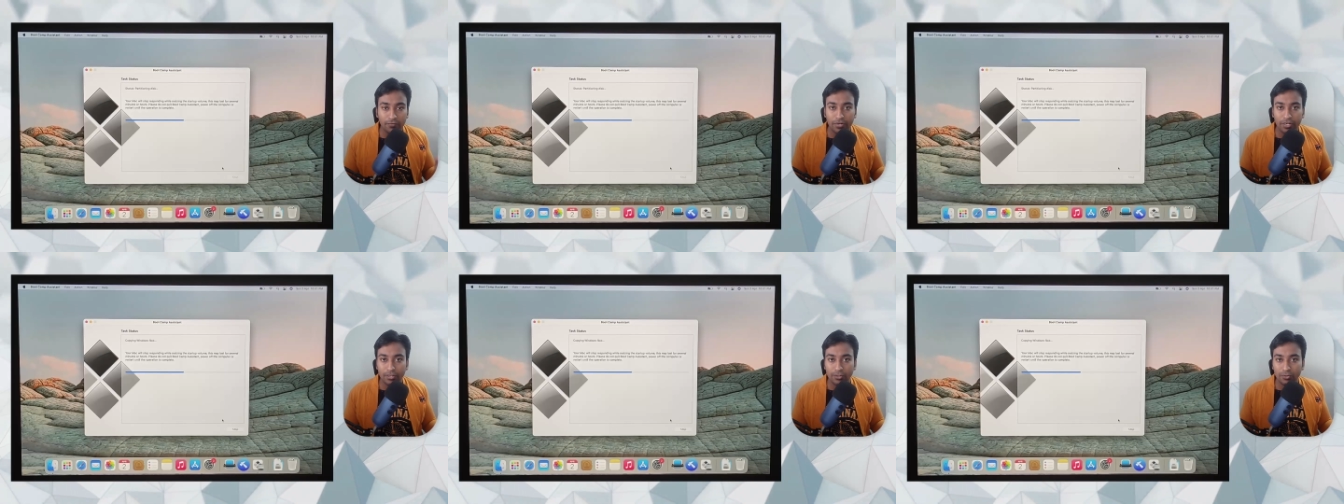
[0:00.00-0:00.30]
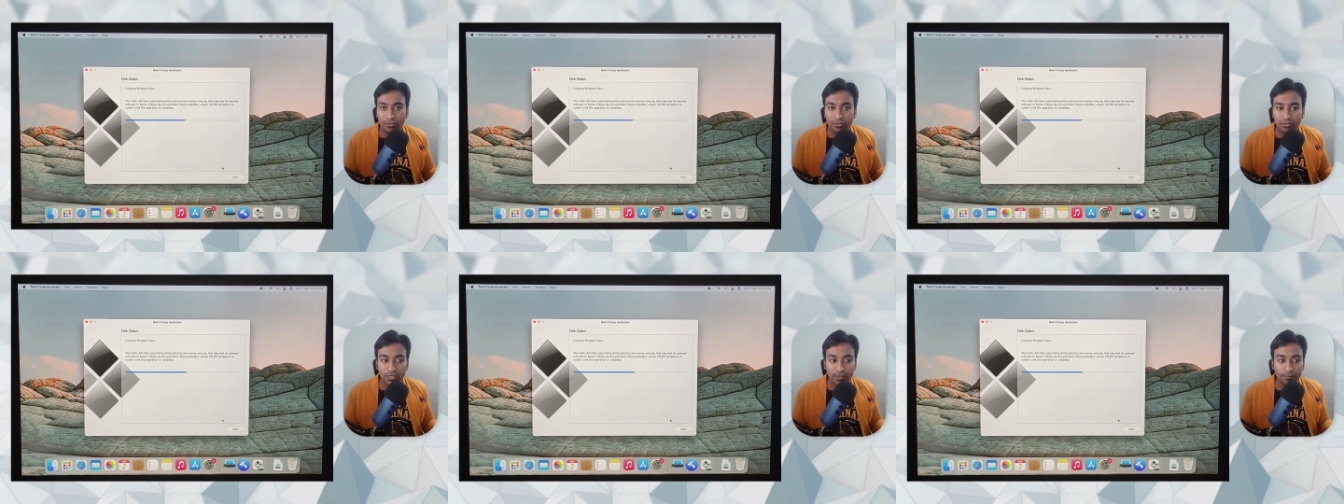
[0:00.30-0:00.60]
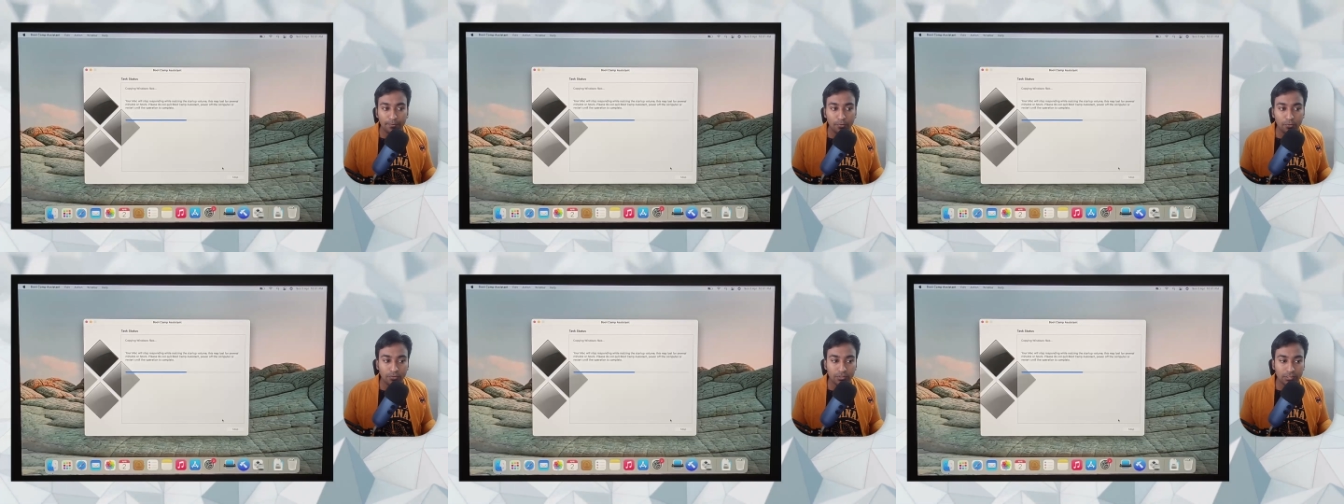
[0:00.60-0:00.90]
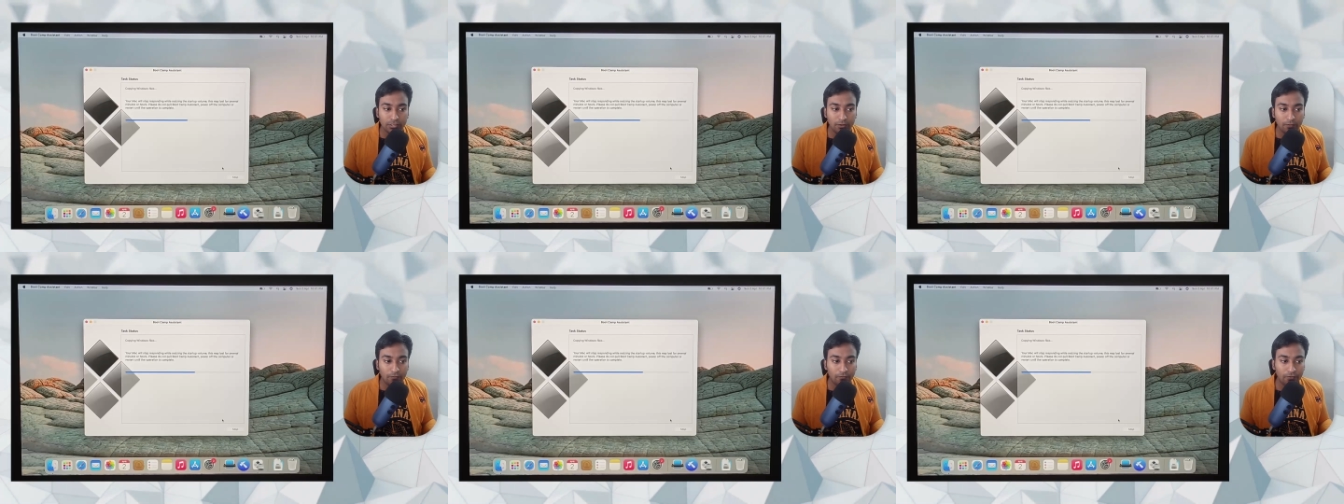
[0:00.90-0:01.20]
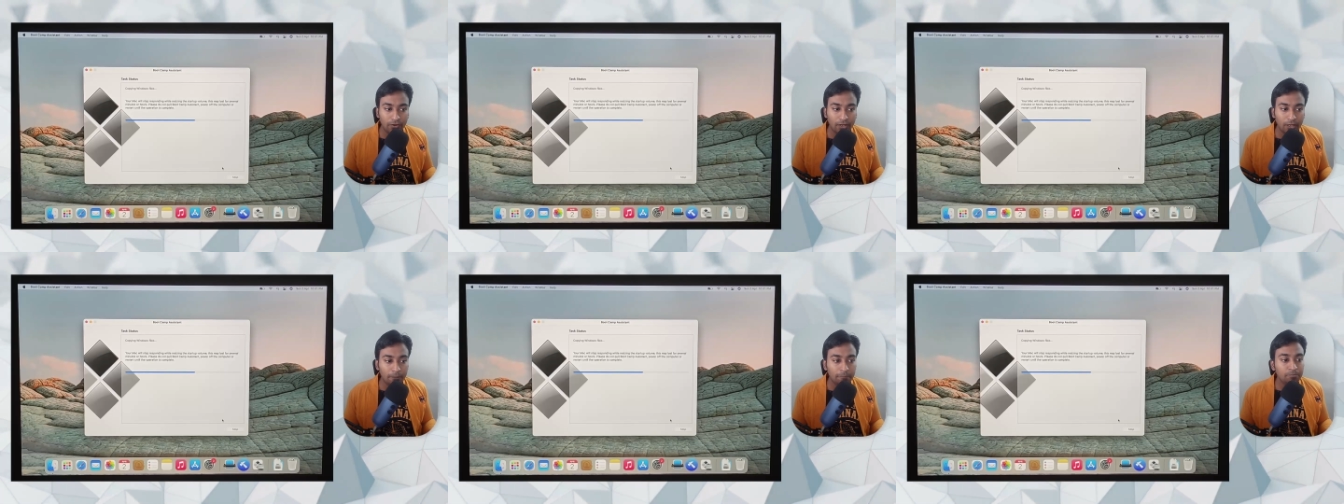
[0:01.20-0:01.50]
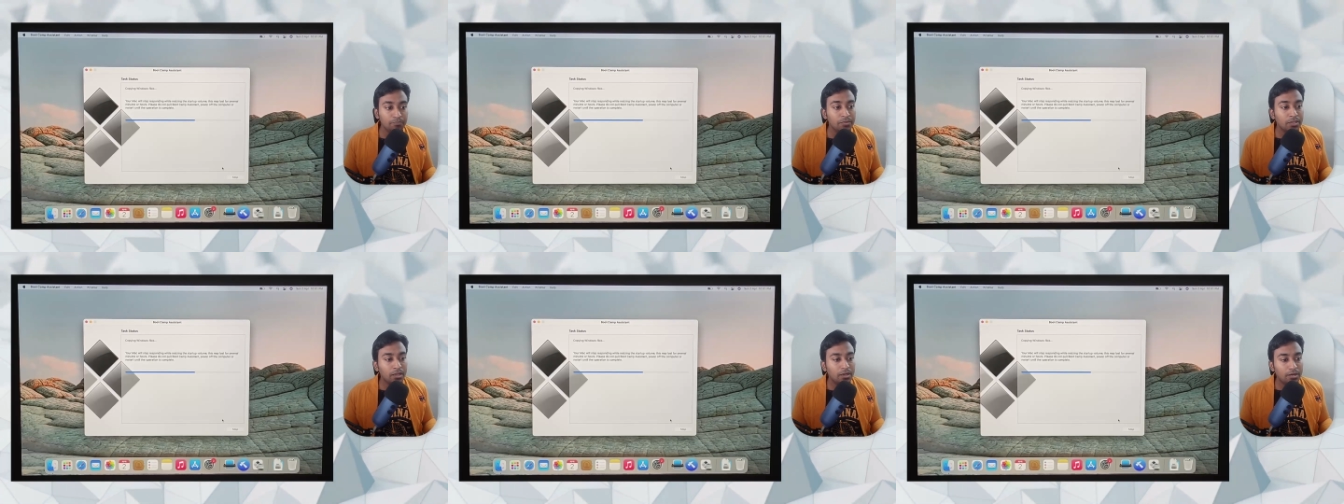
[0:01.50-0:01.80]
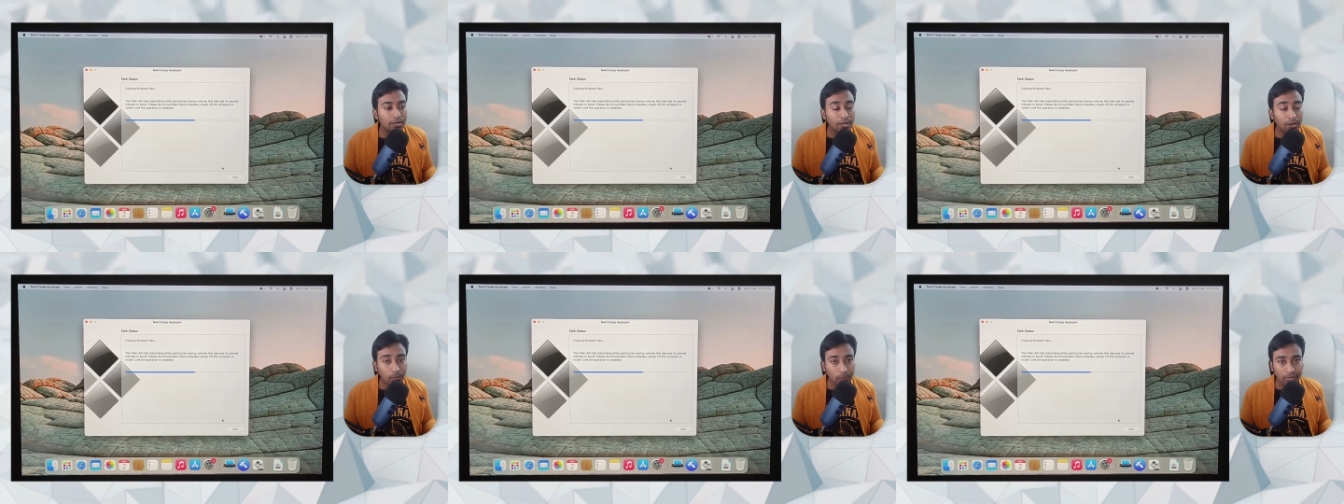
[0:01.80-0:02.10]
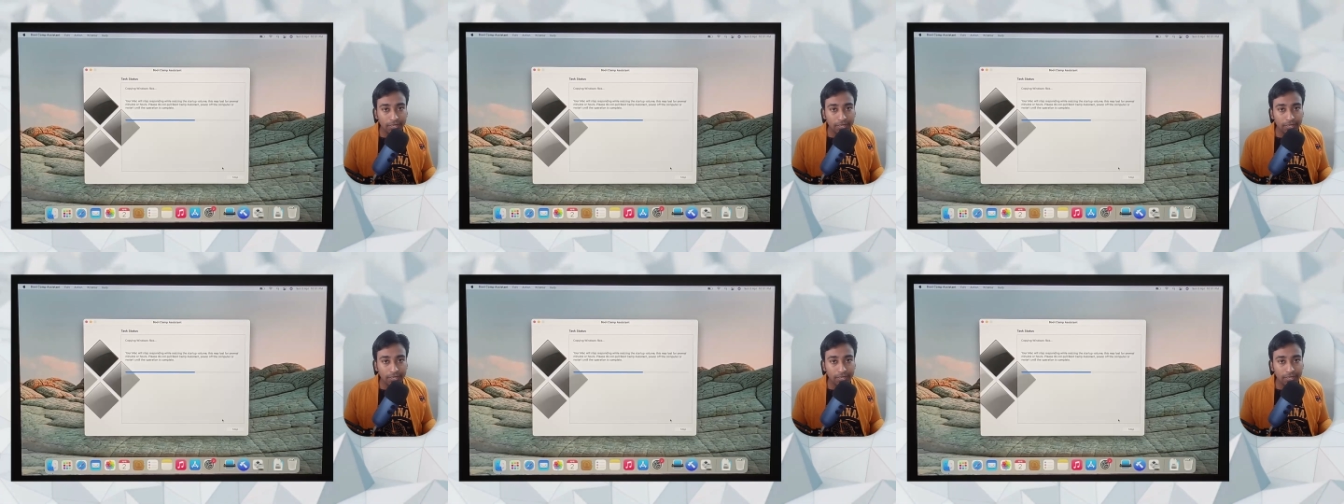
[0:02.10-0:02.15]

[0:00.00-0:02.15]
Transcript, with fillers: Windows support software. Now